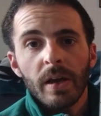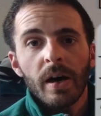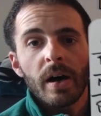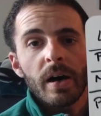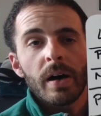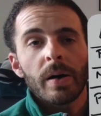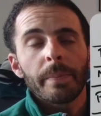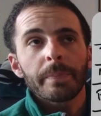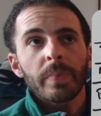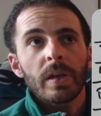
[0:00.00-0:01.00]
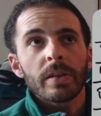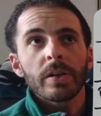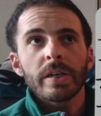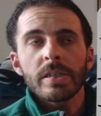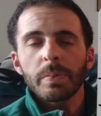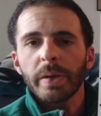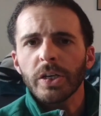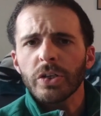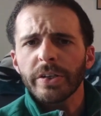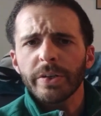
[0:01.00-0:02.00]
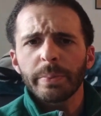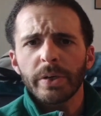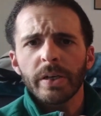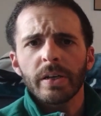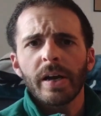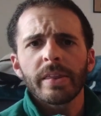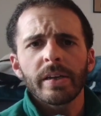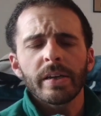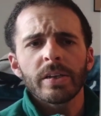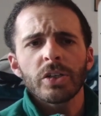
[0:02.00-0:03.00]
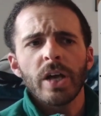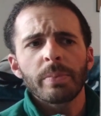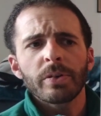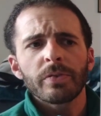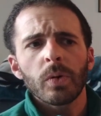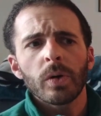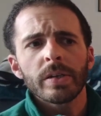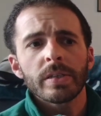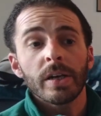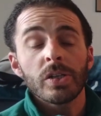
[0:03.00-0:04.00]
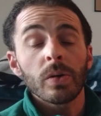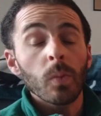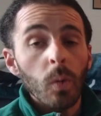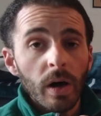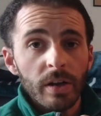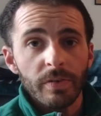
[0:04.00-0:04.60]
There is a picture in your book, I think in chapter 4, section 1,